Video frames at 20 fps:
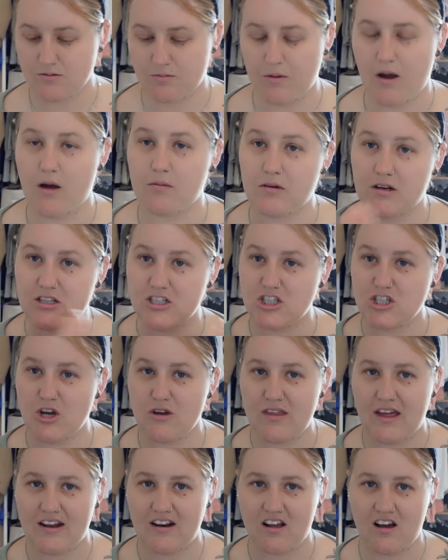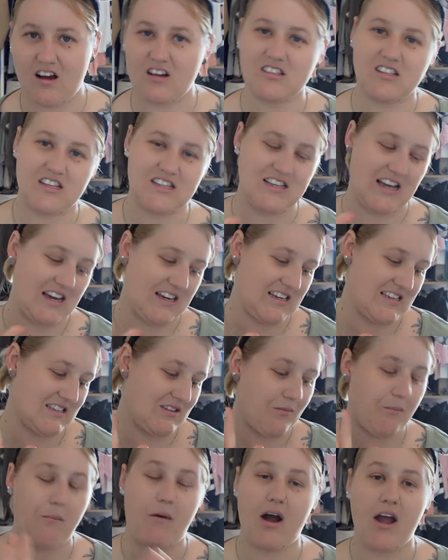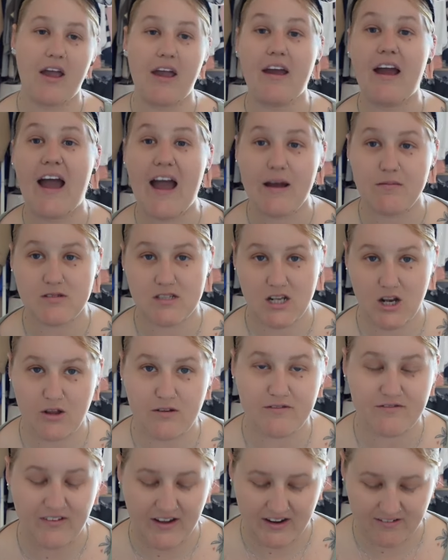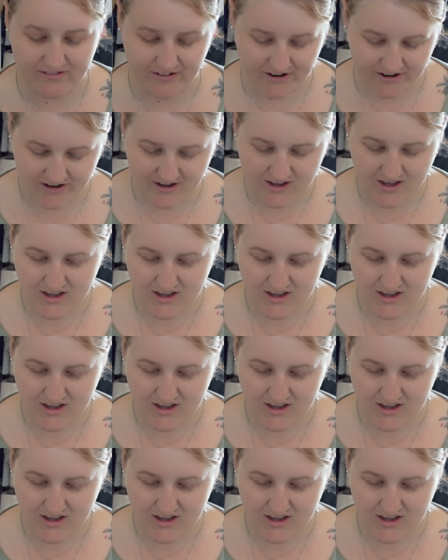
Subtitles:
but I'm going to show that last because that is my absolute favourite.